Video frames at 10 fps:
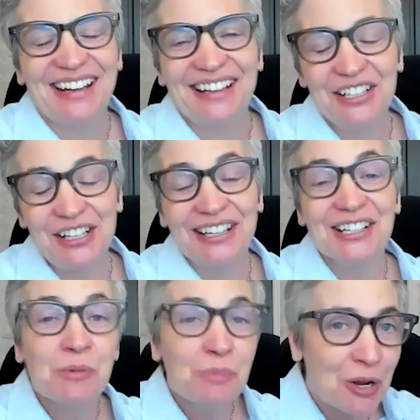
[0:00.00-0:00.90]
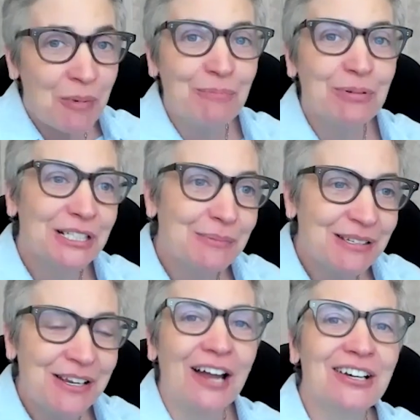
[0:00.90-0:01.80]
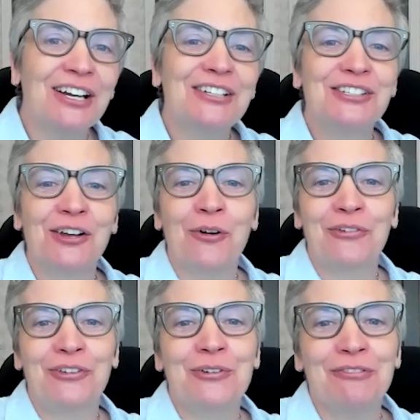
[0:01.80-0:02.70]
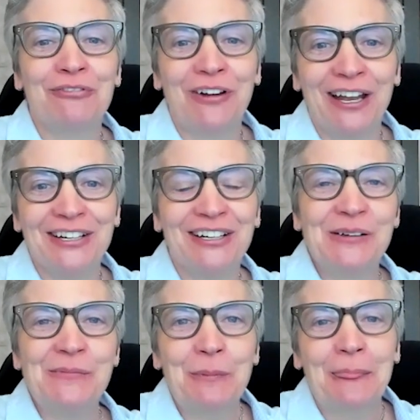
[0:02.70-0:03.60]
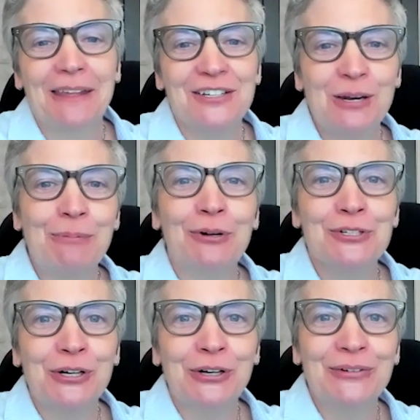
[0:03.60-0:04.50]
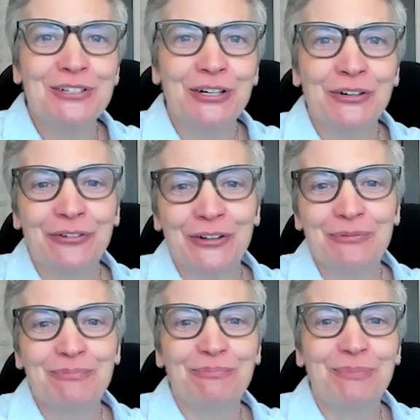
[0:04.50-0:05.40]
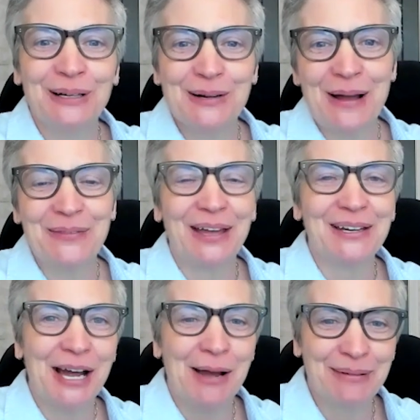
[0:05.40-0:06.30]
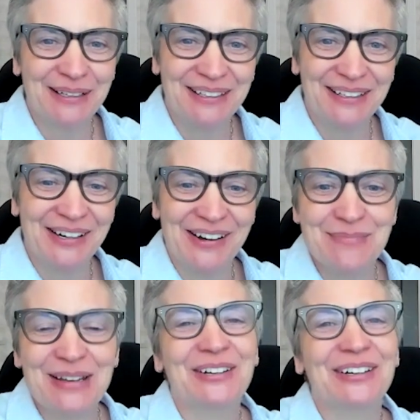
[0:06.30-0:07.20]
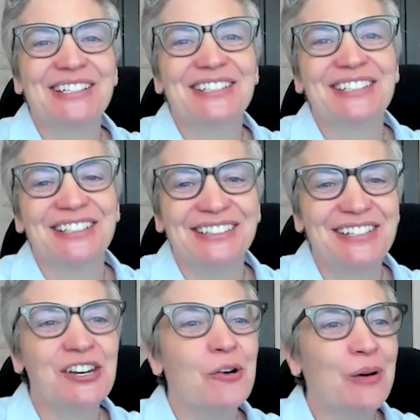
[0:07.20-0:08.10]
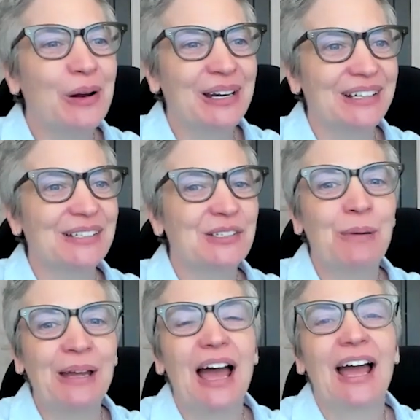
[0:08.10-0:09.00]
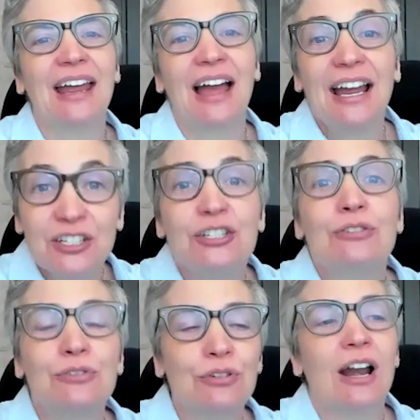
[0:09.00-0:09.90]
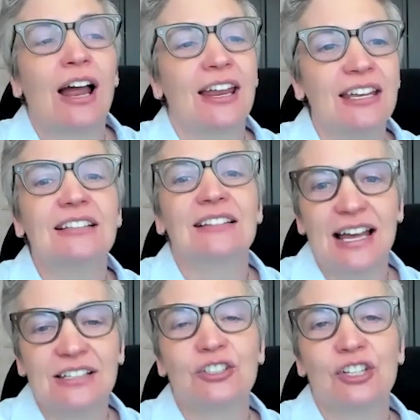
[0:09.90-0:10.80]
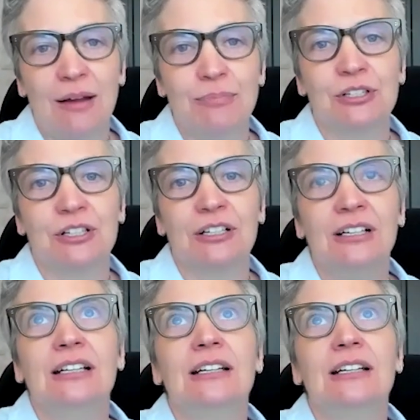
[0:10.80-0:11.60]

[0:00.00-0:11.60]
it is a book about police misconduct. So if you can find a chipper and cheer- cheerful book about that topic, you know, I'd be curious to to know what it is. But I I do try in the last chapter,